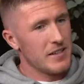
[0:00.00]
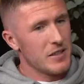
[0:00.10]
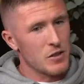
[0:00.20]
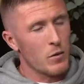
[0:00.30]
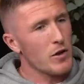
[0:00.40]

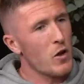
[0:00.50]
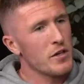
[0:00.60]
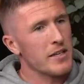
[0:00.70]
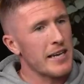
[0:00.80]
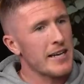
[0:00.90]
Do you know what? On
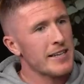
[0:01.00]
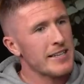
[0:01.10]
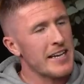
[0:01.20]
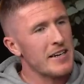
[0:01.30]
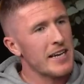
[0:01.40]
the night, lad,
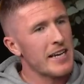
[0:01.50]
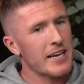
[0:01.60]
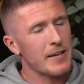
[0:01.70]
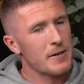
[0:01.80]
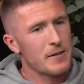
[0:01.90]
it didn't like...
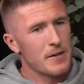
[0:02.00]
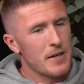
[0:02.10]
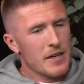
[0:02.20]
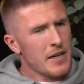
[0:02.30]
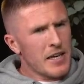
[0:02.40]

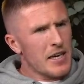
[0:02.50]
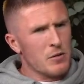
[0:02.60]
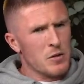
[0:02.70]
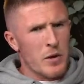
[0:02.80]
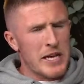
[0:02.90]
It
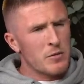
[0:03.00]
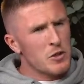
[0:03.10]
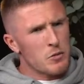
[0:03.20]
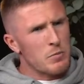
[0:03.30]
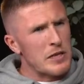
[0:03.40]
was weird. We
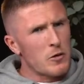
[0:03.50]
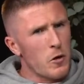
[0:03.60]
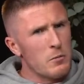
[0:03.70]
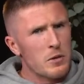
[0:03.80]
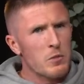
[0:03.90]
just beat
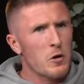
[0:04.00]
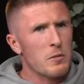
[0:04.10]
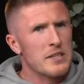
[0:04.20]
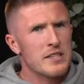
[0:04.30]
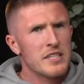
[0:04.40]
Dortmund and we
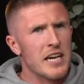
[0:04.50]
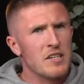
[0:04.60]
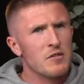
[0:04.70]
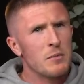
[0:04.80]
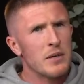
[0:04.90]
come into the
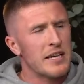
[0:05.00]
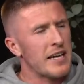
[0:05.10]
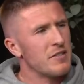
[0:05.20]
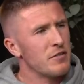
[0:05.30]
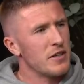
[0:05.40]
changing room
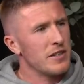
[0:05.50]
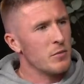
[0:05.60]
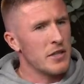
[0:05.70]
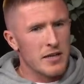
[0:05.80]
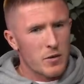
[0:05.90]
and
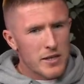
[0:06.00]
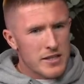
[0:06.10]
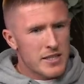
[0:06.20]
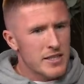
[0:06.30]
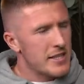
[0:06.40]
we didn't
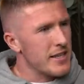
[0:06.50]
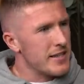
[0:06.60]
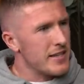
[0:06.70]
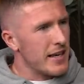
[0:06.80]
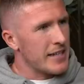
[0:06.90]
quite
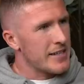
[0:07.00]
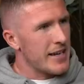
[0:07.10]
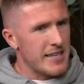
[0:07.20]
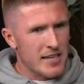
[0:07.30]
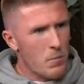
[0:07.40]

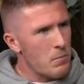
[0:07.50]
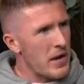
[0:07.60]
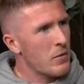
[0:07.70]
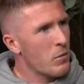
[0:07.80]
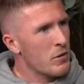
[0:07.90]
set in how
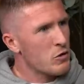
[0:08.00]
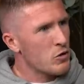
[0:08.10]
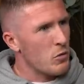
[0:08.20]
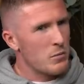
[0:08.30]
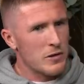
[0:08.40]
big what we've
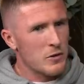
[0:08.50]
just done. Beat